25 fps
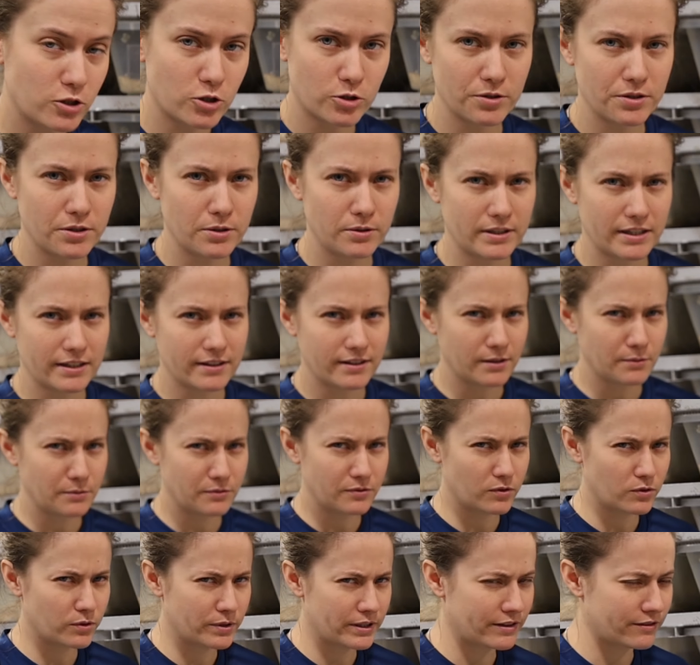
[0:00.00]
a trio, and I think
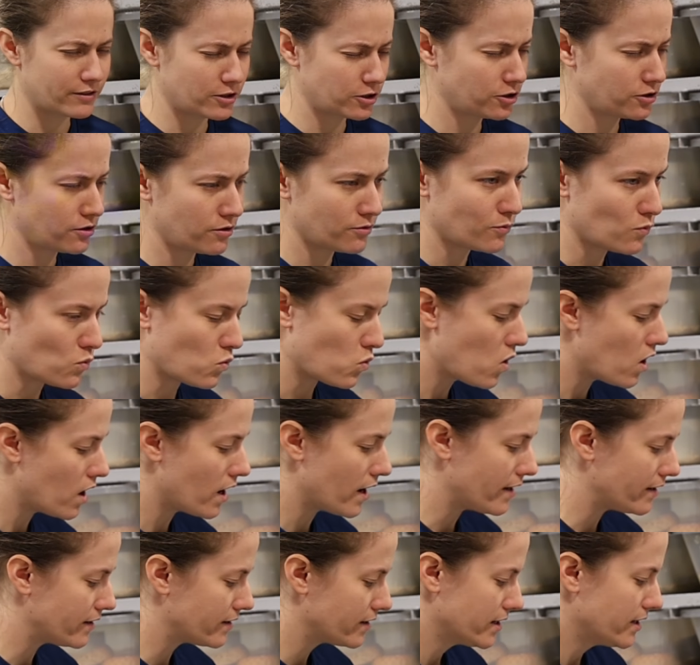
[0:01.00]
we've only ever shown
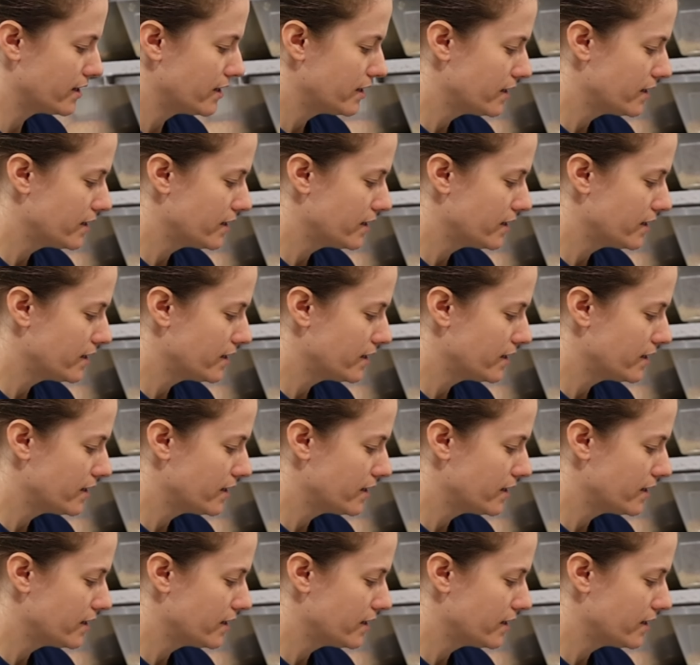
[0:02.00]
one.